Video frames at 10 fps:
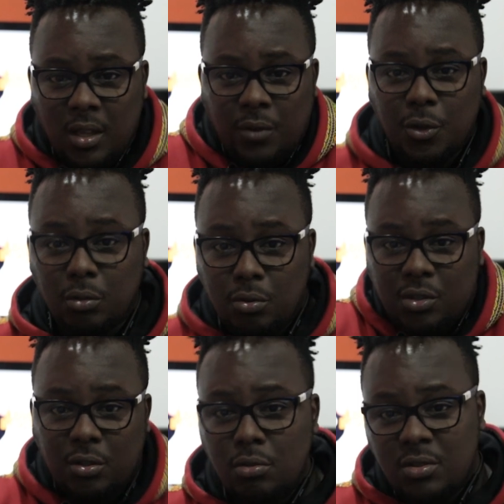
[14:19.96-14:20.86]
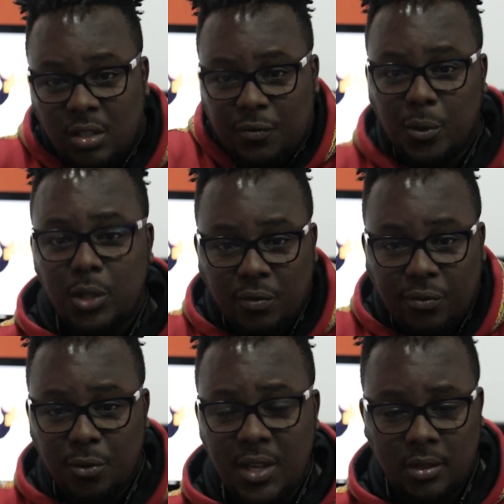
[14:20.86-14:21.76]
if you lose, you lose. If you win, you
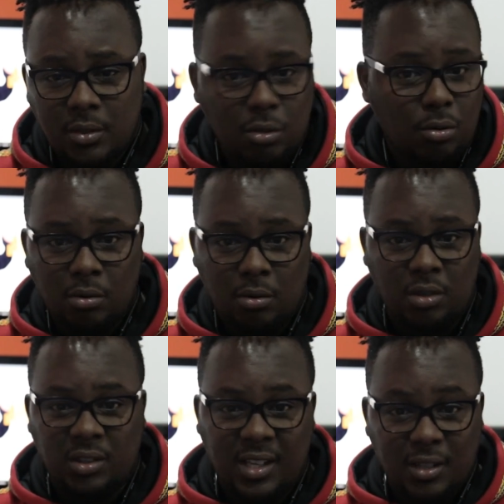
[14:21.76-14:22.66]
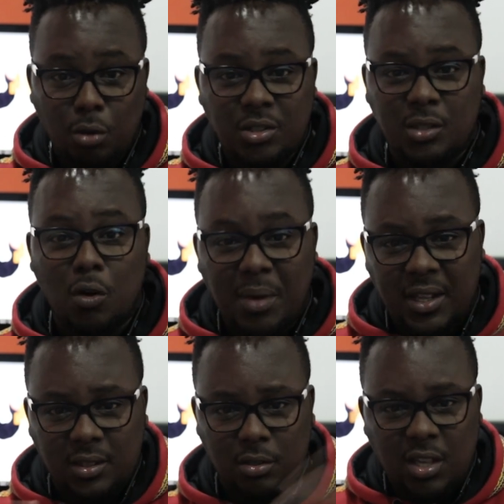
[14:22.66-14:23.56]
win. You know, all the other coaches
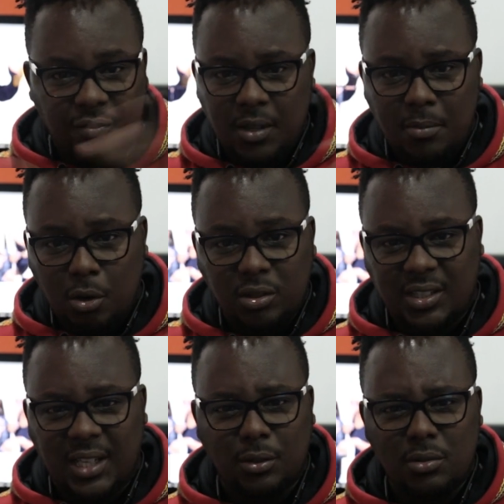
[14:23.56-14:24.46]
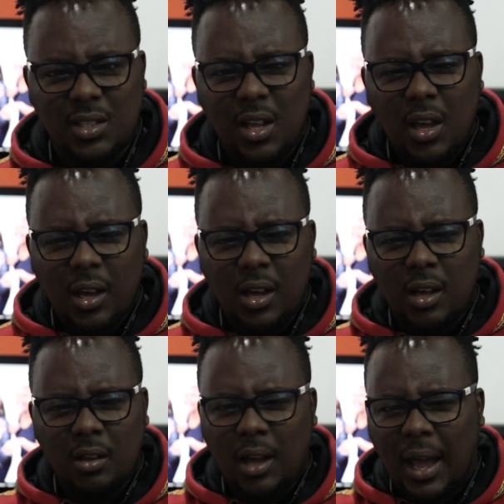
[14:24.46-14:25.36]
combined, give them all the titles.
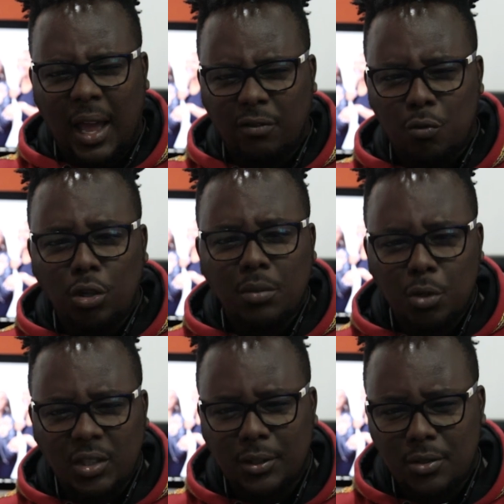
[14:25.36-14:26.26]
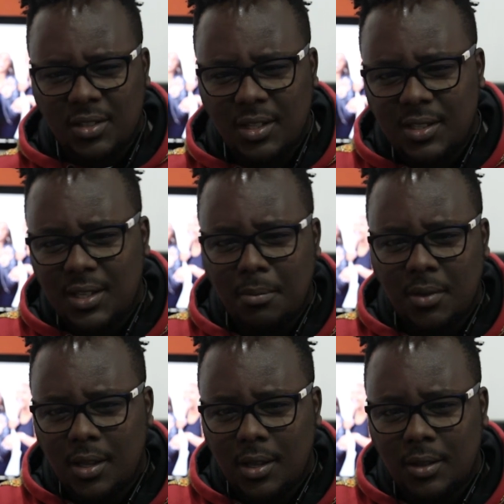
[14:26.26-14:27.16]
I have won more titles than
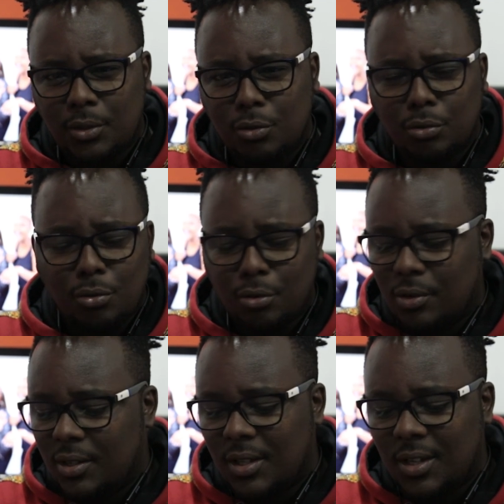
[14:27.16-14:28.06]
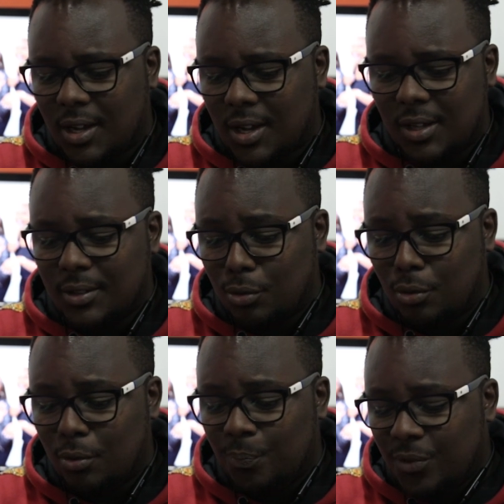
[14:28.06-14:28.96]
them, and you know, yeah. So
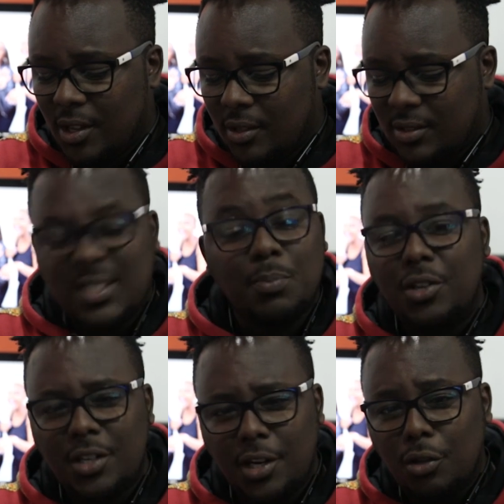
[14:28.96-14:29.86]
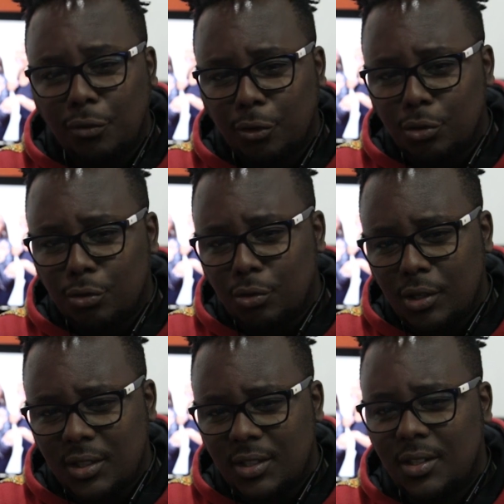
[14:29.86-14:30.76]
that's Mourinho for you,
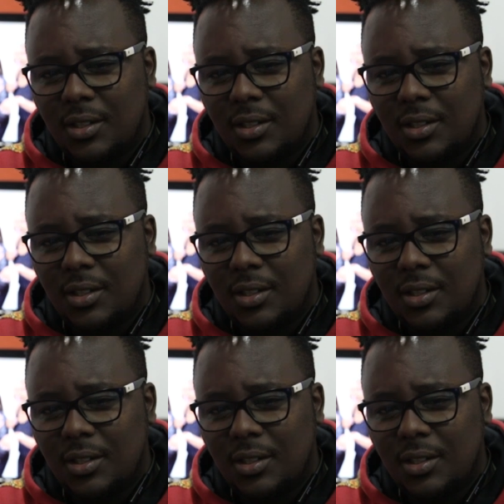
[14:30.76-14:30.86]
and